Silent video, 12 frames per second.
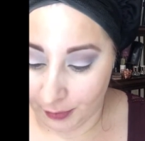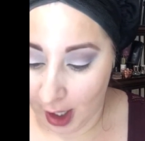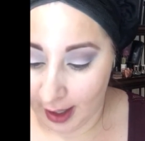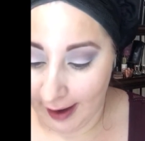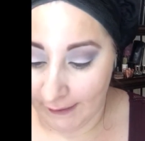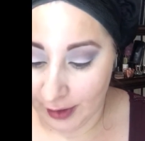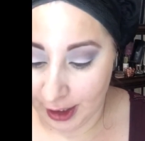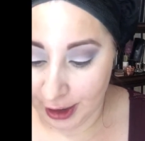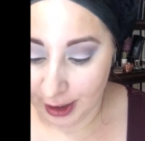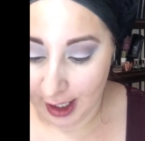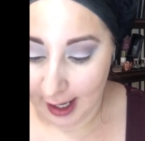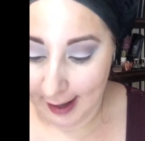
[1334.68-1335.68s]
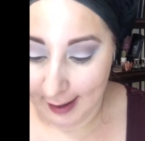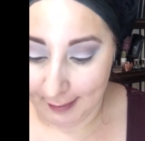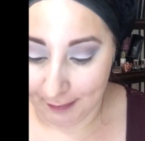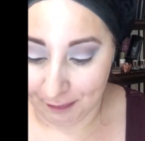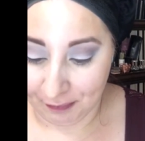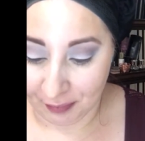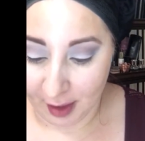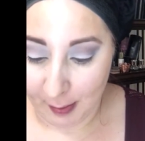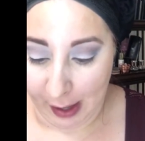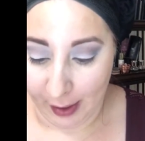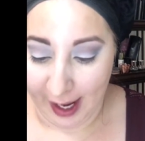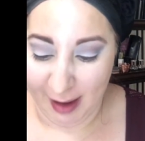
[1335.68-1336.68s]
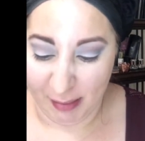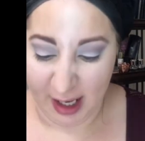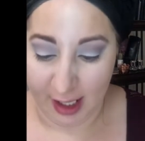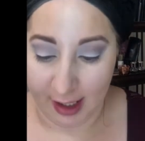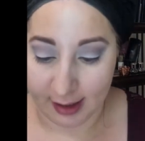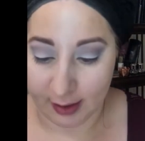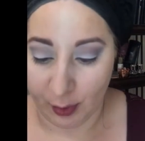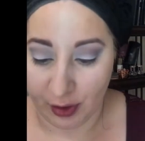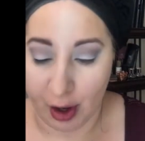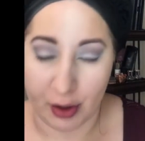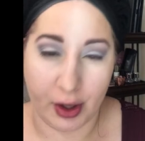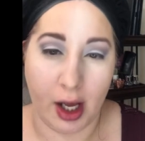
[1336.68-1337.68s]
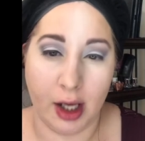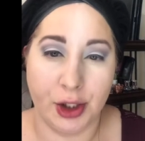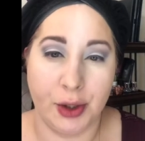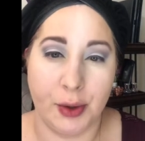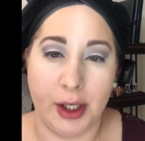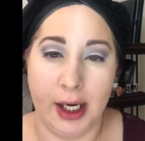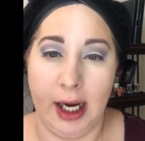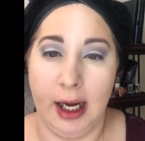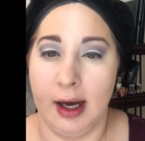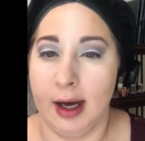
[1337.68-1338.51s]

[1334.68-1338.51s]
On average, about 8 minutes with all the contouring